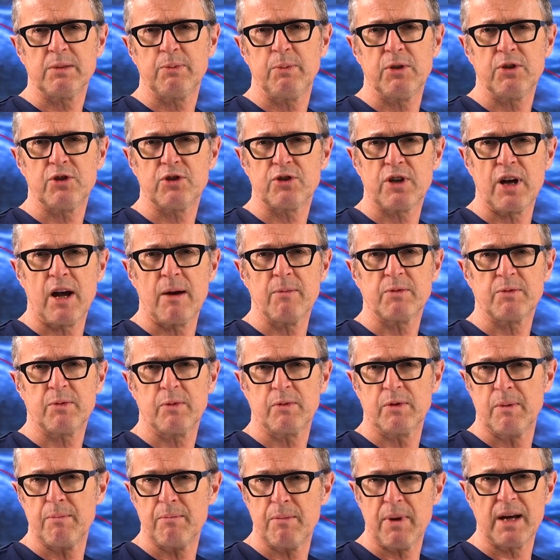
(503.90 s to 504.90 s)
twitch comes from
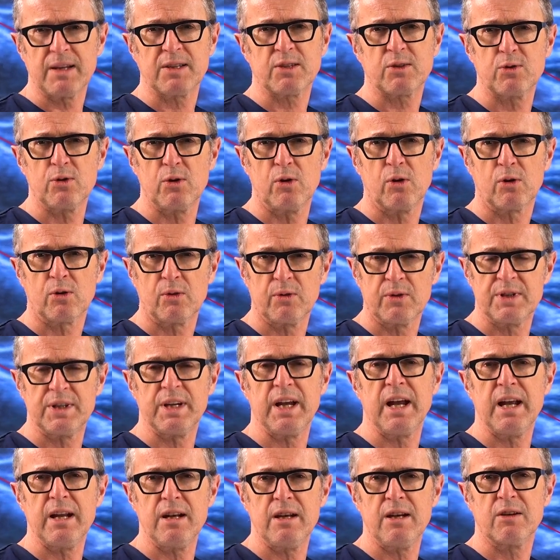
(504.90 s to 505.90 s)
the
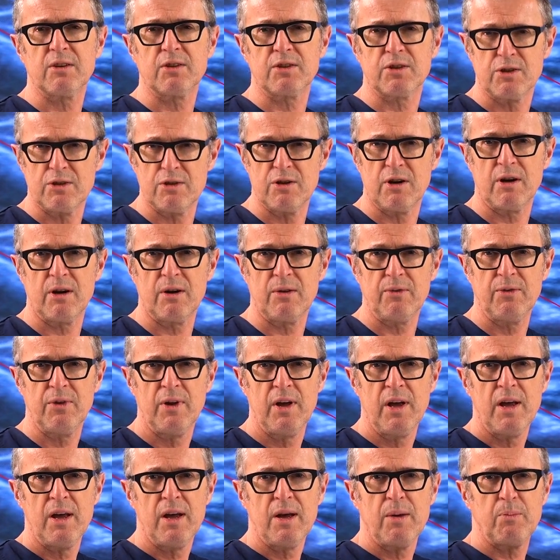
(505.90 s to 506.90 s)
musculocutaneous nerve
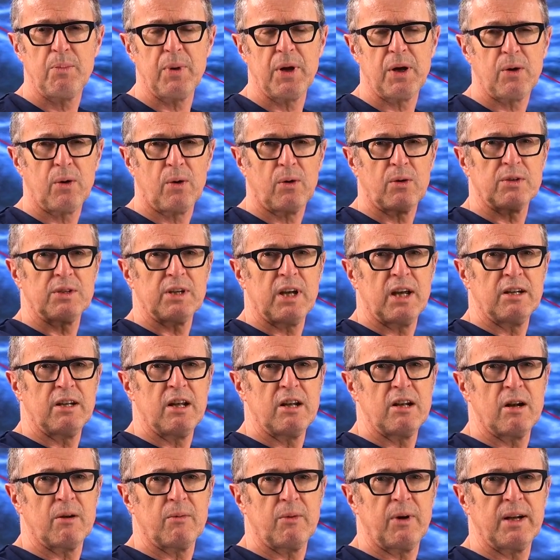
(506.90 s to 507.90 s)
because it
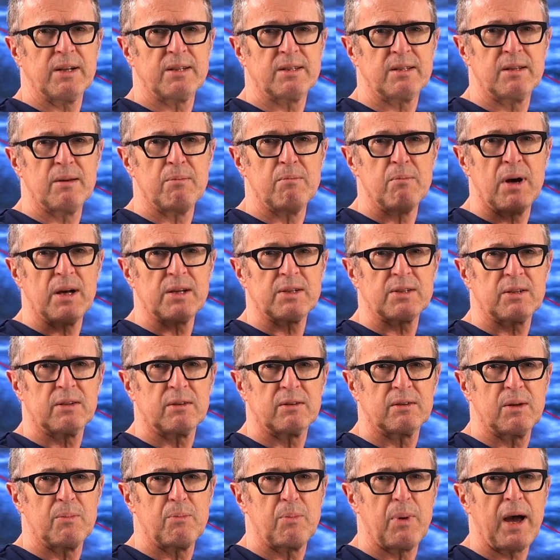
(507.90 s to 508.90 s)
innervates the muscle,
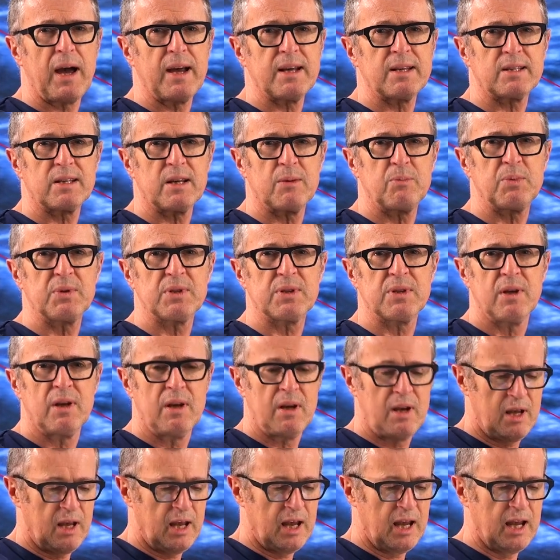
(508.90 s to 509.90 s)
the biceps,
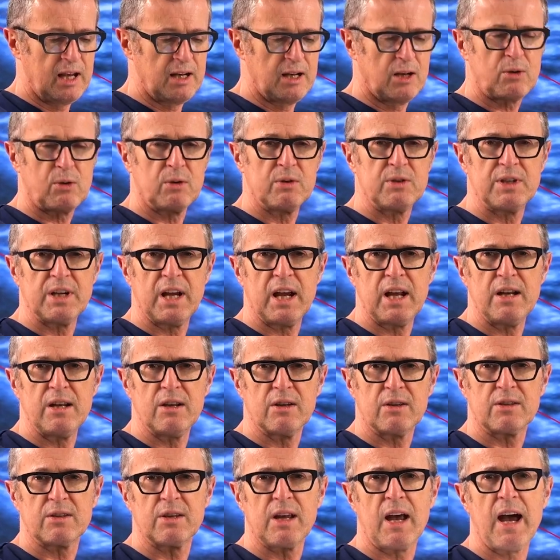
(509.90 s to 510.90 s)
and the
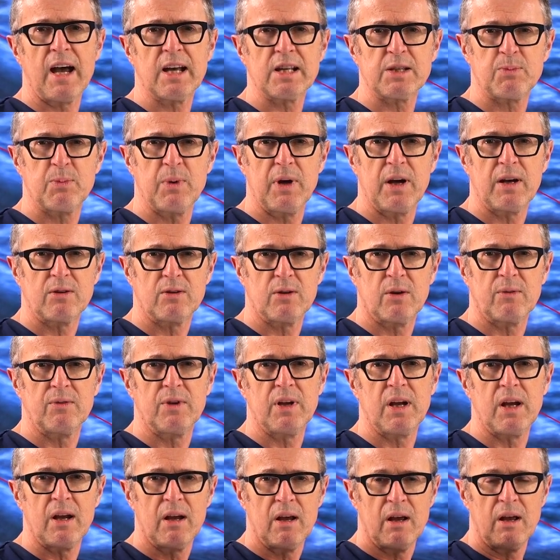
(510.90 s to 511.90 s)
cutaneous aspect of
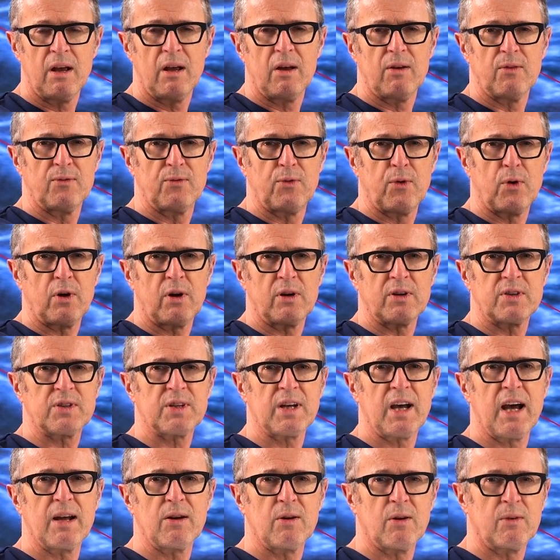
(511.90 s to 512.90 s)
the volar
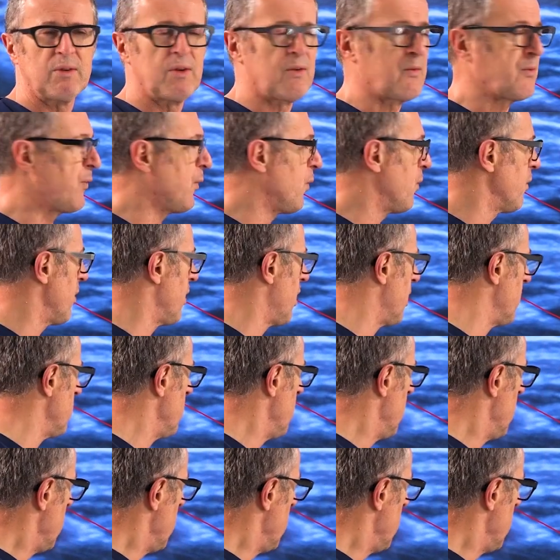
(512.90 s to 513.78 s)
side of the forearm.